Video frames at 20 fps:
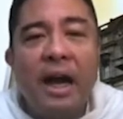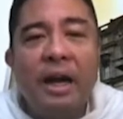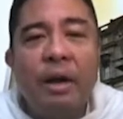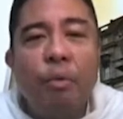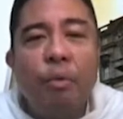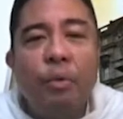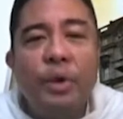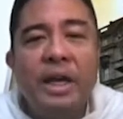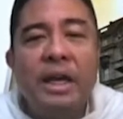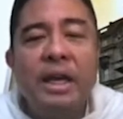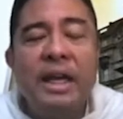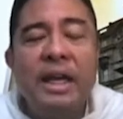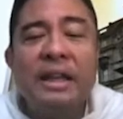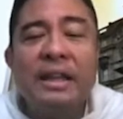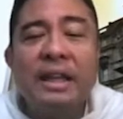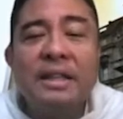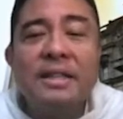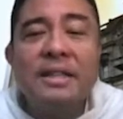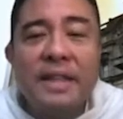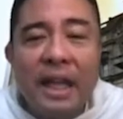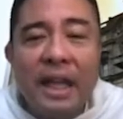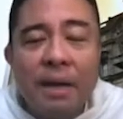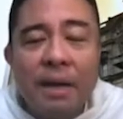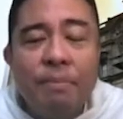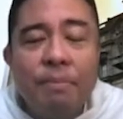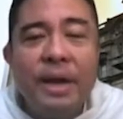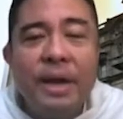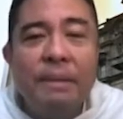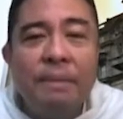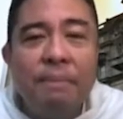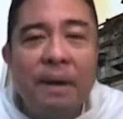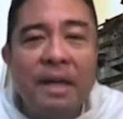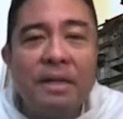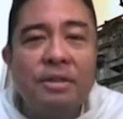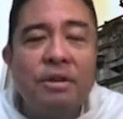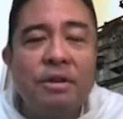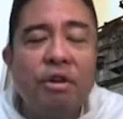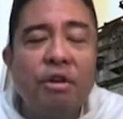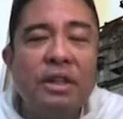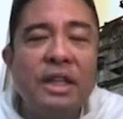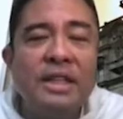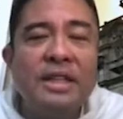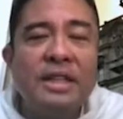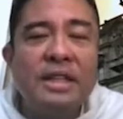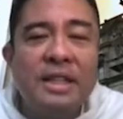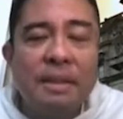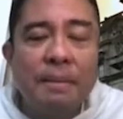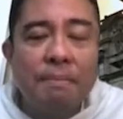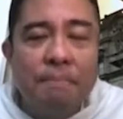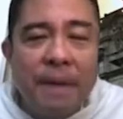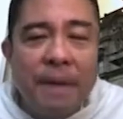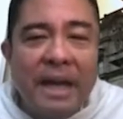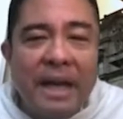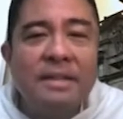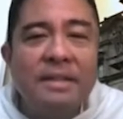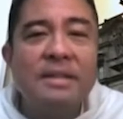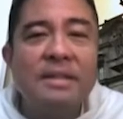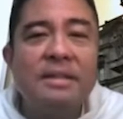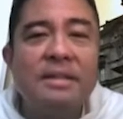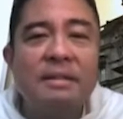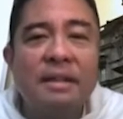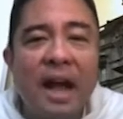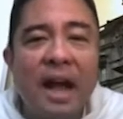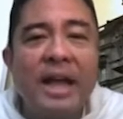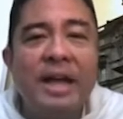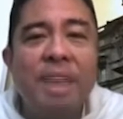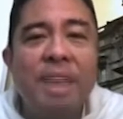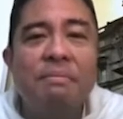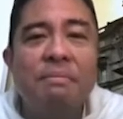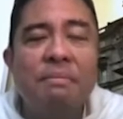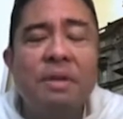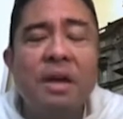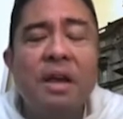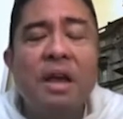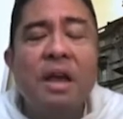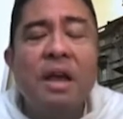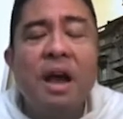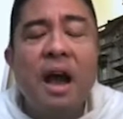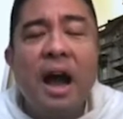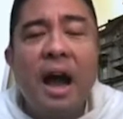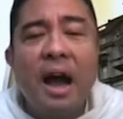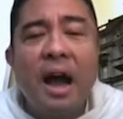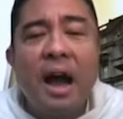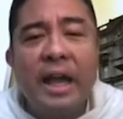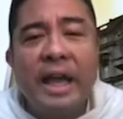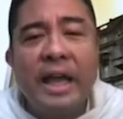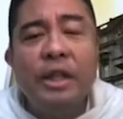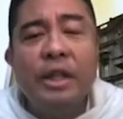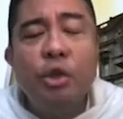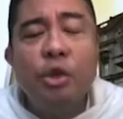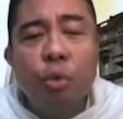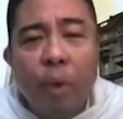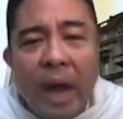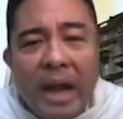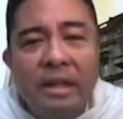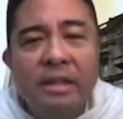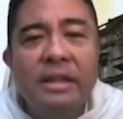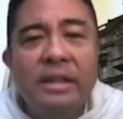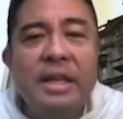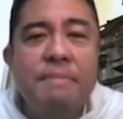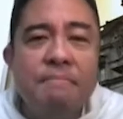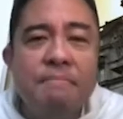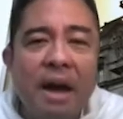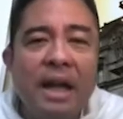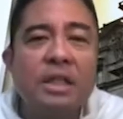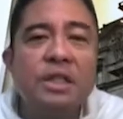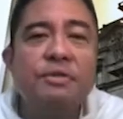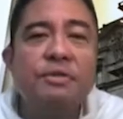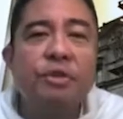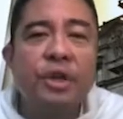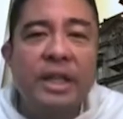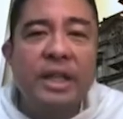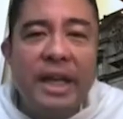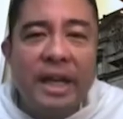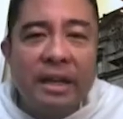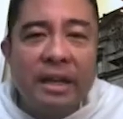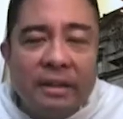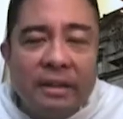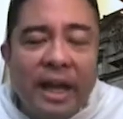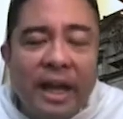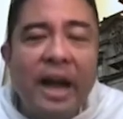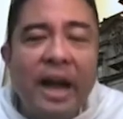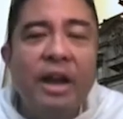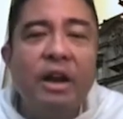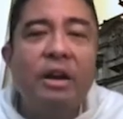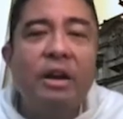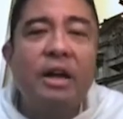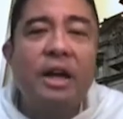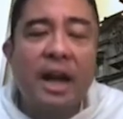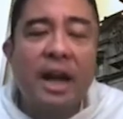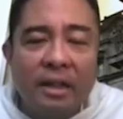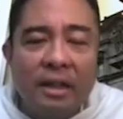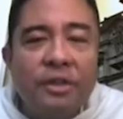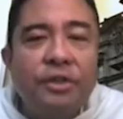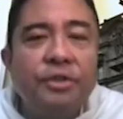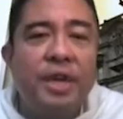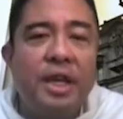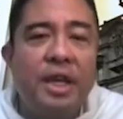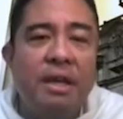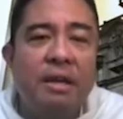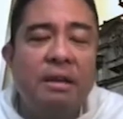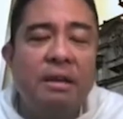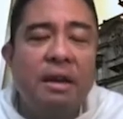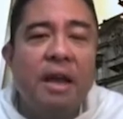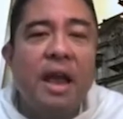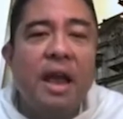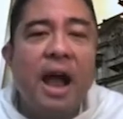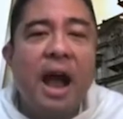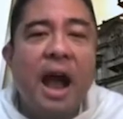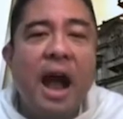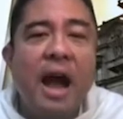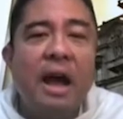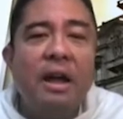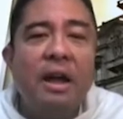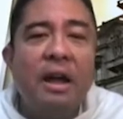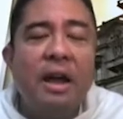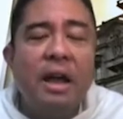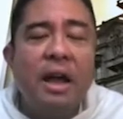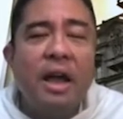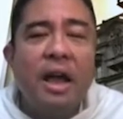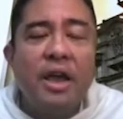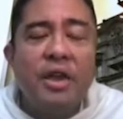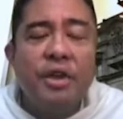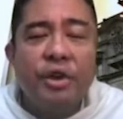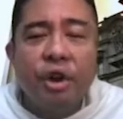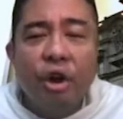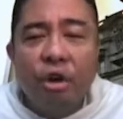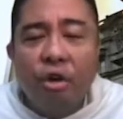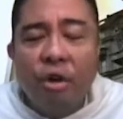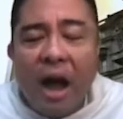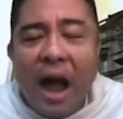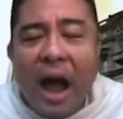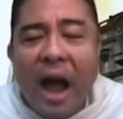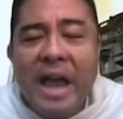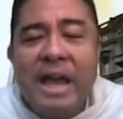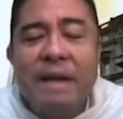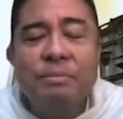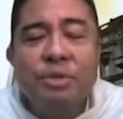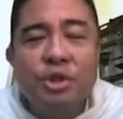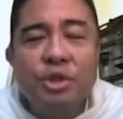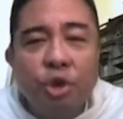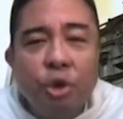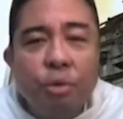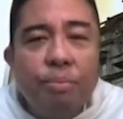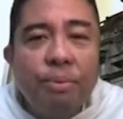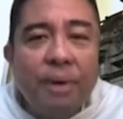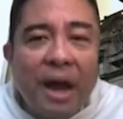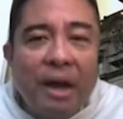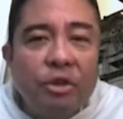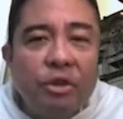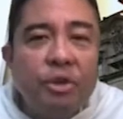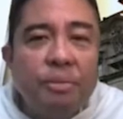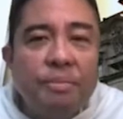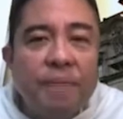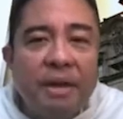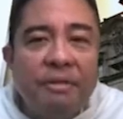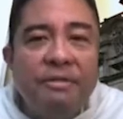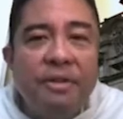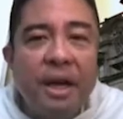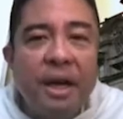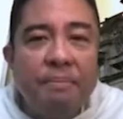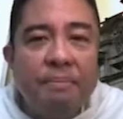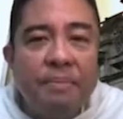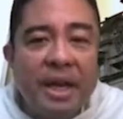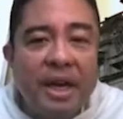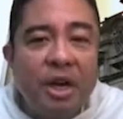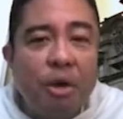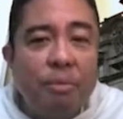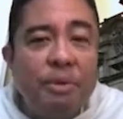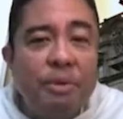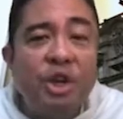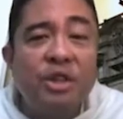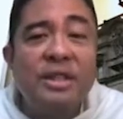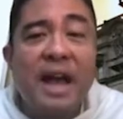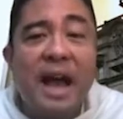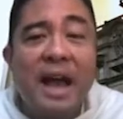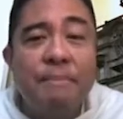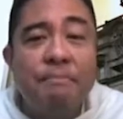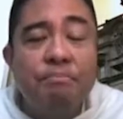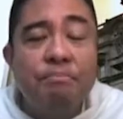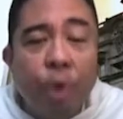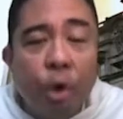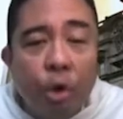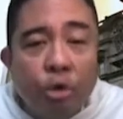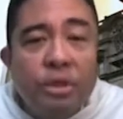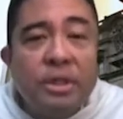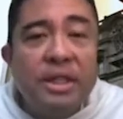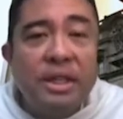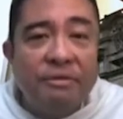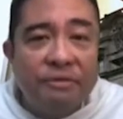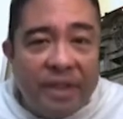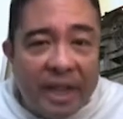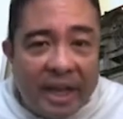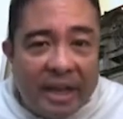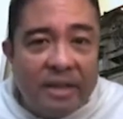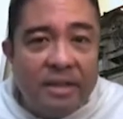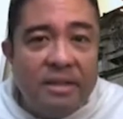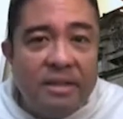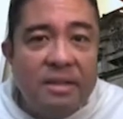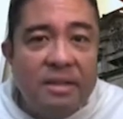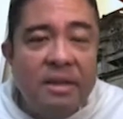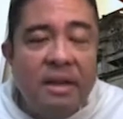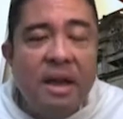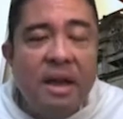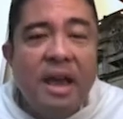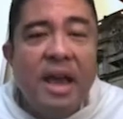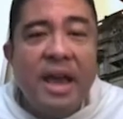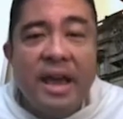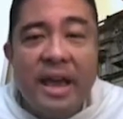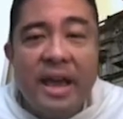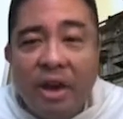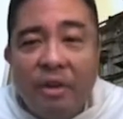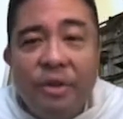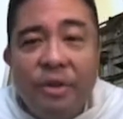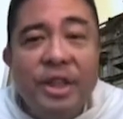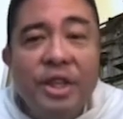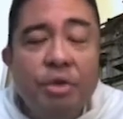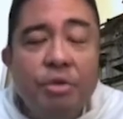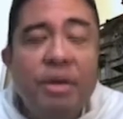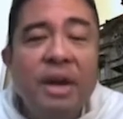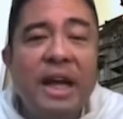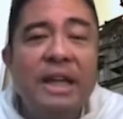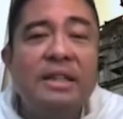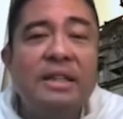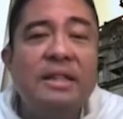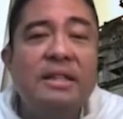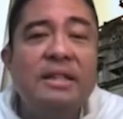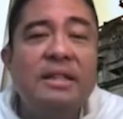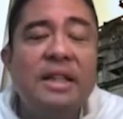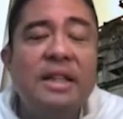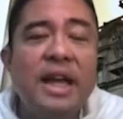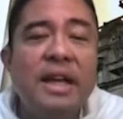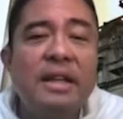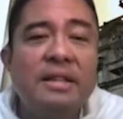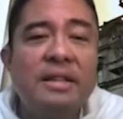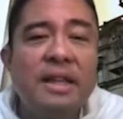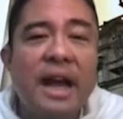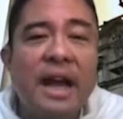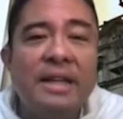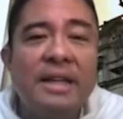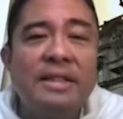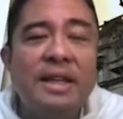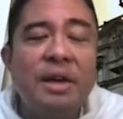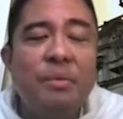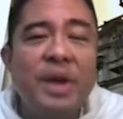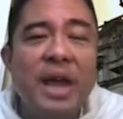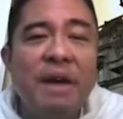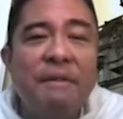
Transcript: Let us celebrate Pasko. This is the best time in 20 months for the entire country. I am so proud to be a Filipino because I boast of this. Here in the United States, I say we have